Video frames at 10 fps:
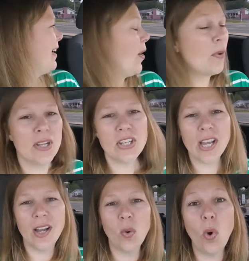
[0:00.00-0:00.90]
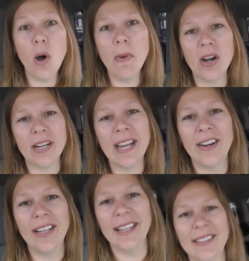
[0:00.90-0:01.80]
I wish uh, Walmart
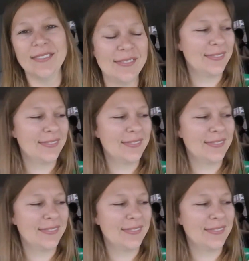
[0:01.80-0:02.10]
carried it.